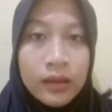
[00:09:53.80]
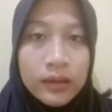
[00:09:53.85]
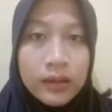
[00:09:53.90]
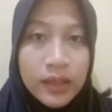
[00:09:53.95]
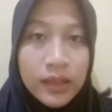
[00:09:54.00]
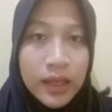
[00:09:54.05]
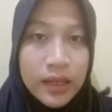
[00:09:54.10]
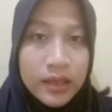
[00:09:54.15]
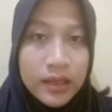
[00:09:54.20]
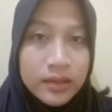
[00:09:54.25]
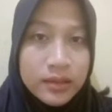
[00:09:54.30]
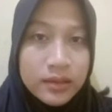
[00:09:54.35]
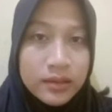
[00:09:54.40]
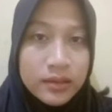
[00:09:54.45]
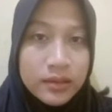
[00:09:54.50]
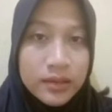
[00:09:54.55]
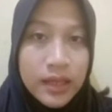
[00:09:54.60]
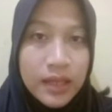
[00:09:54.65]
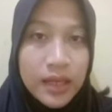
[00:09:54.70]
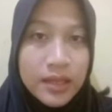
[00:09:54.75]

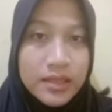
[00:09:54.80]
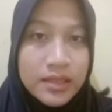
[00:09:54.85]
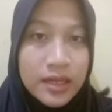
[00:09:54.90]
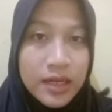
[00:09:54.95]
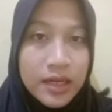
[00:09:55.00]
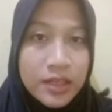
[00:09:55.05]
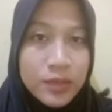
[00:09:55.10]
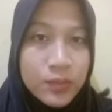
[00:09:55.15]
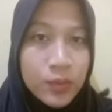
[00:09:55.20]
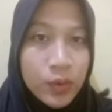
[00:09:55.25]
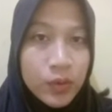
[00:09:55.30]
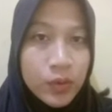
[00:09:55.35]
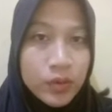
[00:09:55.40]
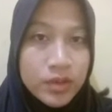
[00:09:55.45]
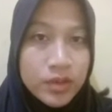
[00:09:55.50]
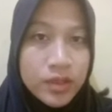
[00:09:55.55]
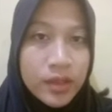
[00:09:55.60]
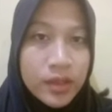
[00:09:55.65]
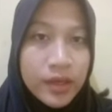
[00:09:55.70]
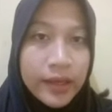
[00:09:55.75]
Task
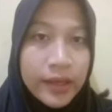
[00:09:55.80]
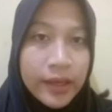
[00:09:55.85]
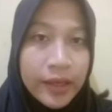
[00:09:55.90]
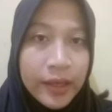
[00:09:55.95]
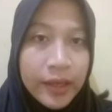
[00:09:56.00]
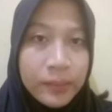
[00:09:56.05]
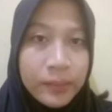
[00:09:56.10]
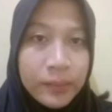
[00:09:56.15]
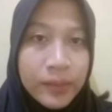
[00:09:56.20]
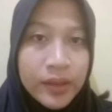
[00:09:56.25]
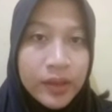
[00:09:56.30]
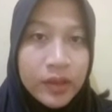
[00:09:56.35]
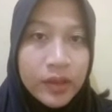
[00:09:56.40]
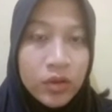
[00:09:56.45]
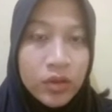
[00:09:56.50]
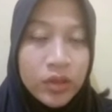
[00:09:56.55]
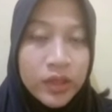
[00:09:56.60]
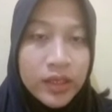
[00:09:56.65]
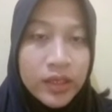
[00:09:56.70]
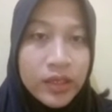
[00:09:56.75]
response can be
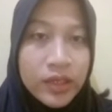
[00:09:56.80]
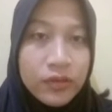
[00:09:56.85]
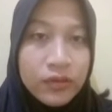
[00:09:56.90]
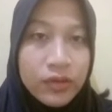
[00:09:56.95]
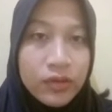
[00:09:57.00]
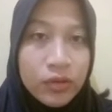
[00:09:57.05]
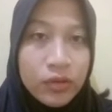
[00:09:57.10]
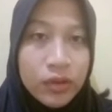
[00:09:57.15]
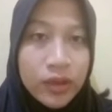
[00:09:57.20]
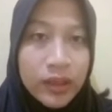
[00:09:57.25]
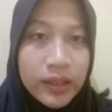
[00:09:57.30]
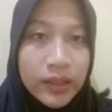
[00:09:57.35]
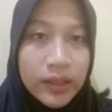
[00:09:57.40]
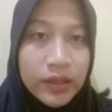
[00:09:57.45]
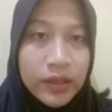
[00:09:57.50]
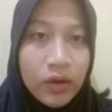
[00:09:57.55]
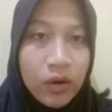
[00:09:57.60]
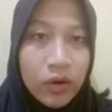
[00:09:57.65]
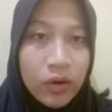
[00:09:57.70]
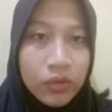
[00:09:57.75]
done
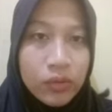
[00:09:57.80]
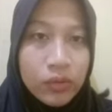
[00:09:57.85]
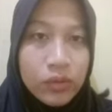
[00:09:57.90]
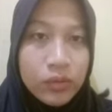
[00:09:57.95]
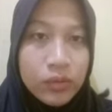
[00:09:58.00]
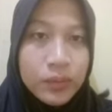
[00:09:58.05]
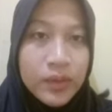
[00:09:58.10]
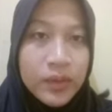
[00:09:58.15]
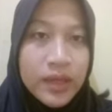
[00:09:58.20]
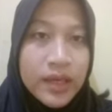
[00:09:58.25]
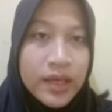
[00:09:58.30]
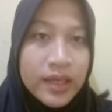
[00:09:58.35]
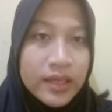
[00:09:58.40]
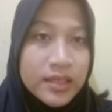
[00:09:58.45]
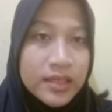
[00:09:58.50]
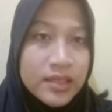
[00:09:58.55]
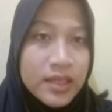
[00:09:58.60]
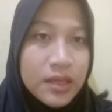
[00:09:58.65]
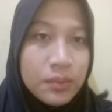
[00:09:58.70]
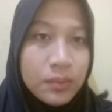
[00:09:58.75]
individually or group.
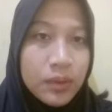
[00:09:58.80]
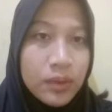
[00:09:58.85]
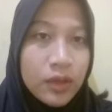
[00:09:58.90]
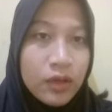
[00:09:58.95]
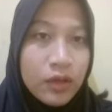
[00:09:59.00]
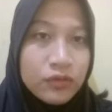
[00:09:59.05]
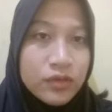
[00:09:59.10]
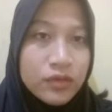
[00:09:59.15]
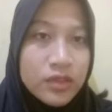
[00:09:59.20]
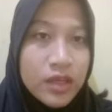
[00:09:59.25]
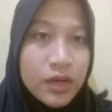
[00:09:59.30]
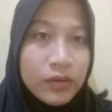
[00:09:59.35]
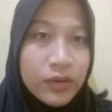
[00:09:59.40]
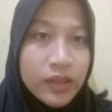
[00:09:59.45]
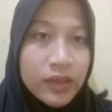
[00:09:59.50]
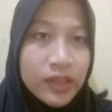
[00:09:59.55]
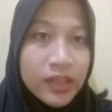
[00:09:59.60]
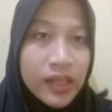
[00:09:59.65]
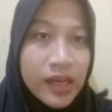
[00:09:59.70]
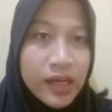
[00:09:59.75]
Example of
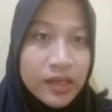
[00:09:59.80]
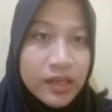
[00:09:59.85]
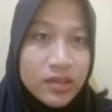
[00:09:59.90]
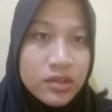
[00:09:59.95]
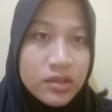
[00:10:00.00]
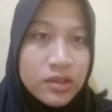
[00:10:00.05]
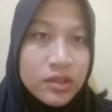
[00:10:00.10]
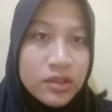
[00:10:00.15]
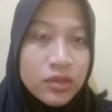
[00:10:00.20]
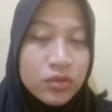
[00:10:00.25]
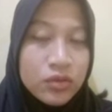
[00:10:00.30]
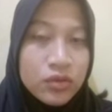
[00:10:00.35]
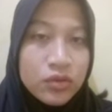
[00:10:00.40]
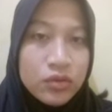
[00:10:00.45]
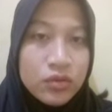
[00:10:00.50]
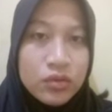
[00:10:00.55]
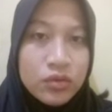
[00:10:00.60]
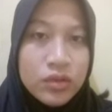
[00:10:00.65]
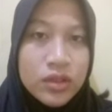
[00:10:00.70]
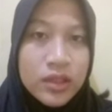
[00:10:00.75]
drawing task:
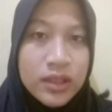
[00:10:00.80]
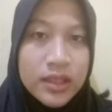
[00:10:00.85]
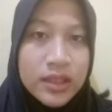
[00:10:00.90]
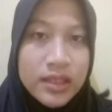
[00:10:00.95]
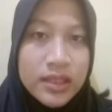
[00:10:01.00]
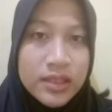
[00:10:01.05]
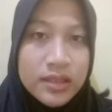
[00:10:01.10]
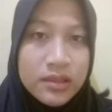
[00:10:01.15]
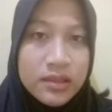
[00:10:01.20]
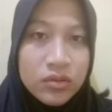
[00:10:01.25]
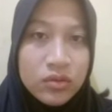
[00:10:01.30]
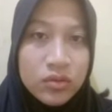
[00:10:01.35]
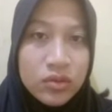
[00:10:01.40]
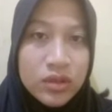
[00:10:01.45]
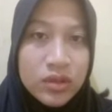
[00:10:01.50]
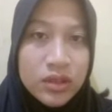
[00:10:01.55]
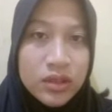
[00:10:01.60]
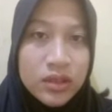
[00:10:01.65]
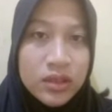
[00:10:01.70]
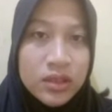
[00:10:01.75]
Students listen to
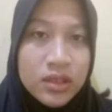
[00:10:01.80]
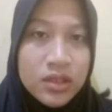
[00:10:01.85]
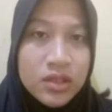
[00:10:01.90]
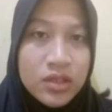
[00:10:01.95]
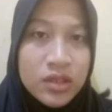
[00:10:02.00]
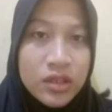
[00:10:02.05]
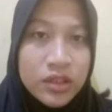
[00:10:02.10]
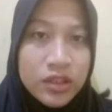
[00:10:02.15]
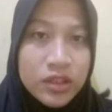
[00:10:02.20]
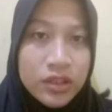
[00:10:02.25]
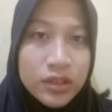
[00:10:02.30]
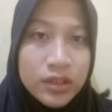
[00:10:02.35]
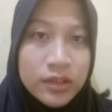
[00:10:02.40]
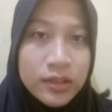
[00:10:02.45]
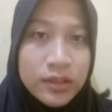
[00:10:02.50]
the instruction